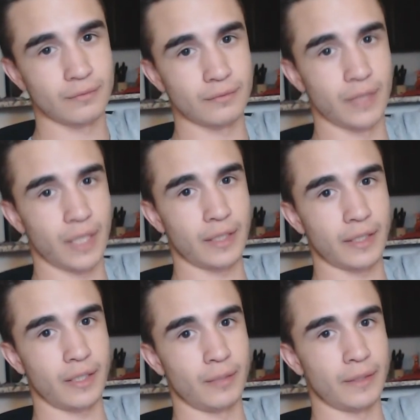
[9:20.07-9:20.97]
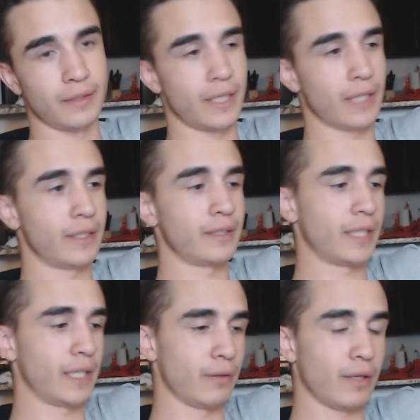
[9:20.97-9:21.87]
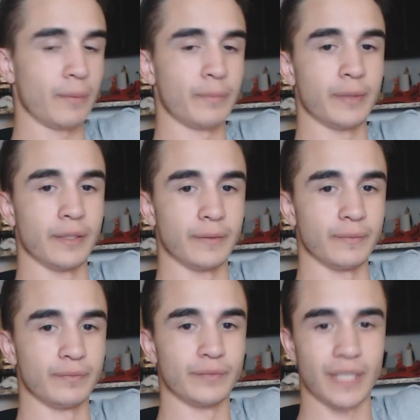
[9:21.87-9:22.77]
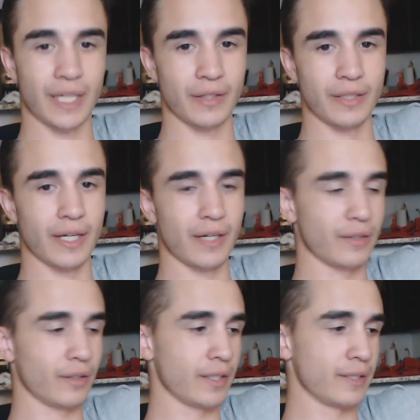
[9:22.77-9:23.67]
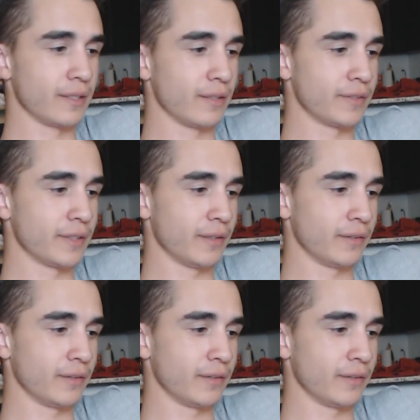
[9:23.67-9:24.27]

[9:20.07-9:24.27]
you gotta let it go, man. You can't let it tear you up and tear you down, all that stuff. So,